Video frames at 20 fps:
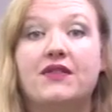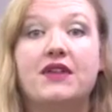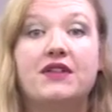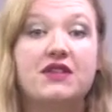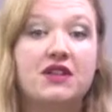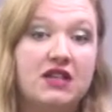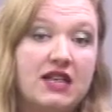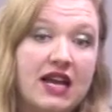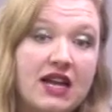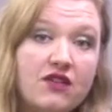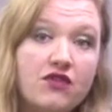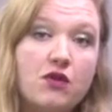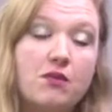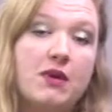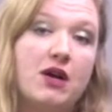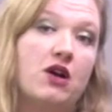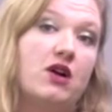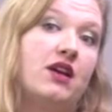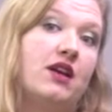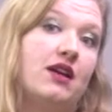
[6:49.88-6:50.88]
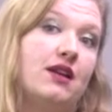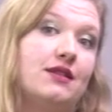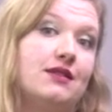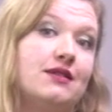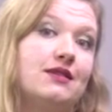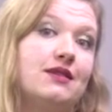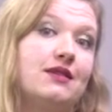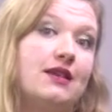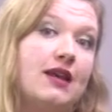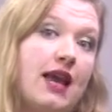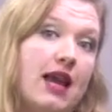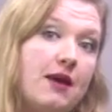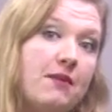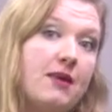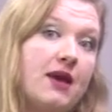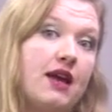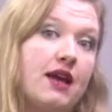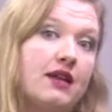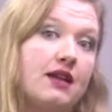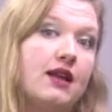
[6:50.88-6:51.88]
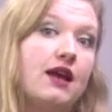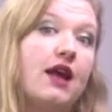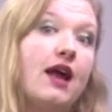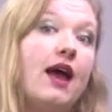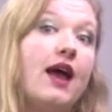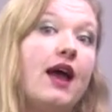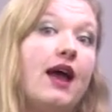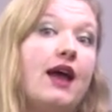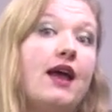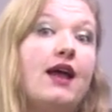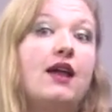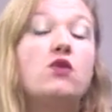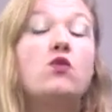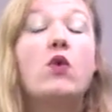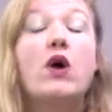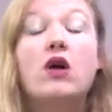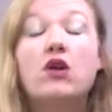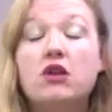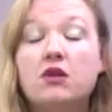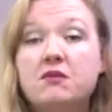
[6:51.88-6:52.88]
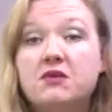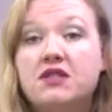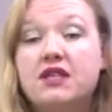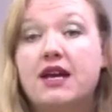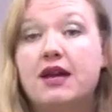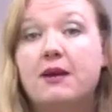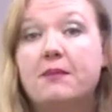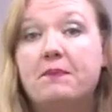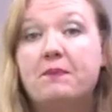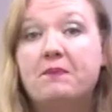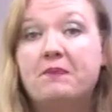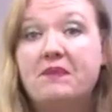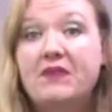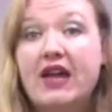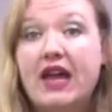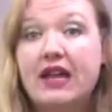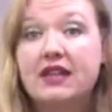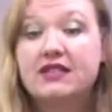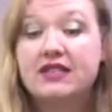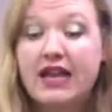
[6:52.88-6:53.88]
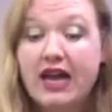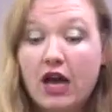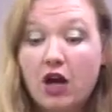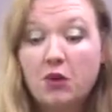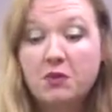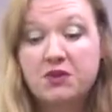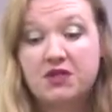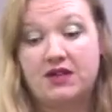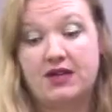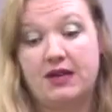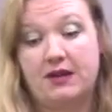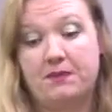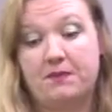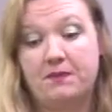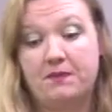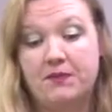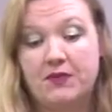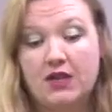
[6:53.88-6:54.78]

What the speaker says: that the Native Americans came in and welcomed them and helped them.